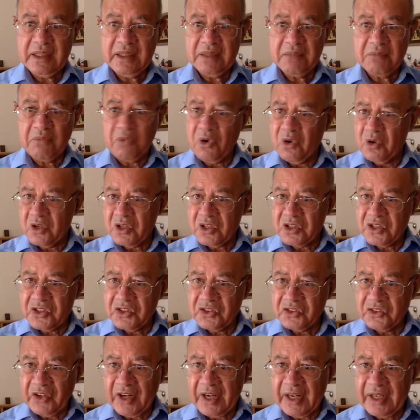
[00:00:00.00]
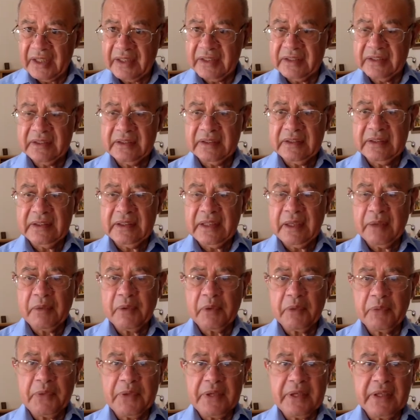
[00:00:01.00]
more strength in
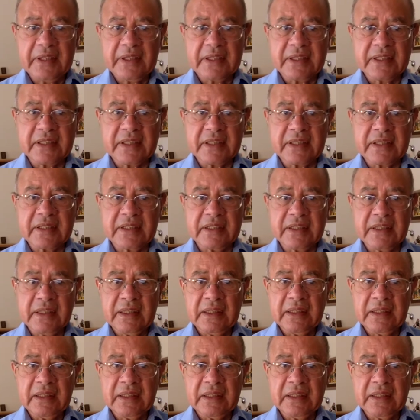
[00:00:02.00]
our weaknesses,